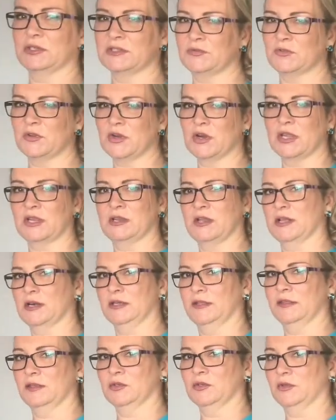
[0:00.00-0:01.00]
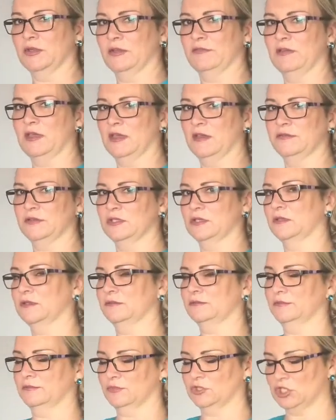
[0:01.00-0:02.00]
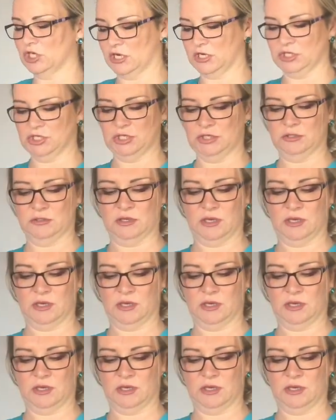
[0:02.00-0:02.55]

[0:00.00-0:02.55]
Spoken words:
it's very unlikely that you'll ever have to change it.